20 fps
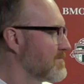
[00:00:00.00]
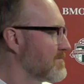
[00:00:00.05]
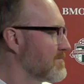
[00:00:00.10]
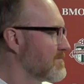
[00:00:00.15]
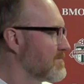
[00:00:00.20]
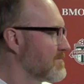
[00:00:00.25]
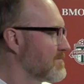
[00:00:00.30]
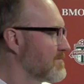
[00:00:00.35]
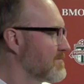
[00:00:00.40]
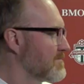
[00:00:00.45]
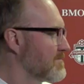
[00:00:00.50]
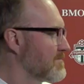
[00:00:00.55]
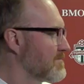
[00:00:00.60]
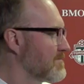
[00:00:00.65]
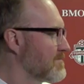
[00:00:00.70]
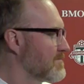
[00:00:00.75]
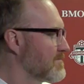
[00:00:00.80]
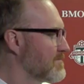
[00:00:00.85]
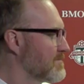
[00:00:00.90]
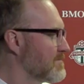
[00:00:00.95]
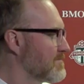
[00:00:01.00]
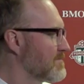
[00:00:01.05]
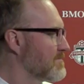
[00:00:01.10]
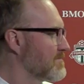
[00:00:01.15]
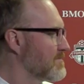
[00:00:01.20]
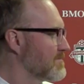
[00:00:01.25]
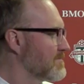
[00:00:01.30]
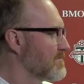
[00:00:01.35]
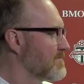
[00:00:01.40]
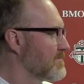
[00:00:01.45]

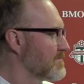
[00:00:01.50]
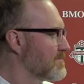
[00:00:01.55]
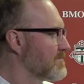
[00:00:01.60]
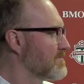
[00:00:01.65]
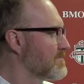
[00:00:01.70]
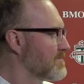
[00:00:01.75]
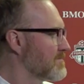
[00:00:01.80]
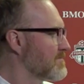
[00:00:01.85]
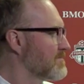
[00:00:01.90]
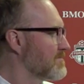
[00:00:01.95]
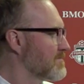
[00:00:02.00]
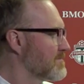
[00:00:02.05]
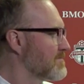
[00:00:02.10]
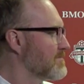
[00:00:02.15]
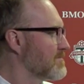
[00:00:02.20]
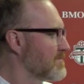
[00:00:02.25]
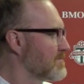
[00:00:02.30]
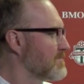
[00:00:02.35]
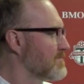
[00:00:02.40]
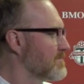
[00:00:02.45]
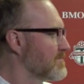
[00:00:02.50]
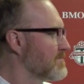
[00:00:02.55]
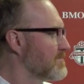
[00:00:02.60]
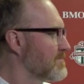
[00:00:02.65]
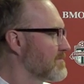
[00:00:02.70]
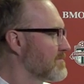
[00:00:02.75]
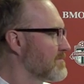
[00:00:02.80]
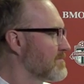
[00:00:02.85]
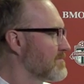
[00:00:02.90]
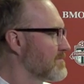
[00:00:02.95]

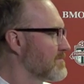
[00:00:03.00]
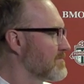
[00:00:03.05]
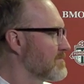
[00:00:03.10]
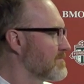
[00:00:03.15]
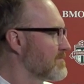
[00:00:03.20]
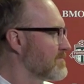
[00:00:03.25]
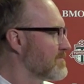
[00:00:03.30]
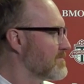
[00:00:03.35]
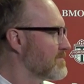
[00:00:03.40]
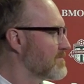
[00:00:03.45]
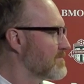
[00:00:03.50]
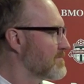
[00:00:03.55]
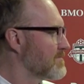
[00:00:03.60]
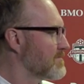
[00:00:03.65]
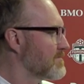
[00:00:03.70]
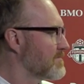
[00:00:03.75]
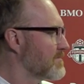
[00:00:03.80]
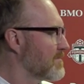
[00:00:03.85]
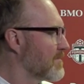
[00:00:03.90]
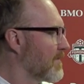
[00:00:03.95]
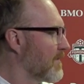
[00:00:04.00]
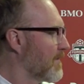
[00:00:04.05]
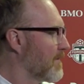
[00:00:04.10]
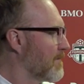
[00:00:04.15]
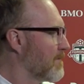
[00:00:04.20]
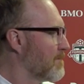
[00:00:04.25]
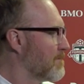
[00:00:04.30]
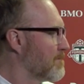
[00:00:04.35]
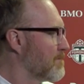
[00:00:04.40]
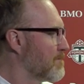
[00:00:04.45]

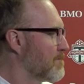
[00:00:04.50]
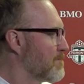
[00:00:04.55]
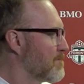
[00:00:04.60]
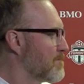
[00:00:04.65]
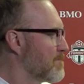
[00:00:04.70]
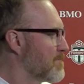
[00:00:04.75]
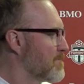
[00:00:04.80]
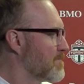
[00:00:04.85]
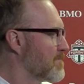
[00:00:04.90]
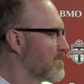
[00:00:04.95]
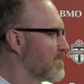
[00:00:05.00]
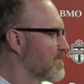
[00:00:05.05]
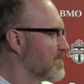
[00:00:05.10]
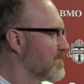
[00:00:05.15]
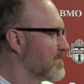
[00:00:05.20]
(not speaking)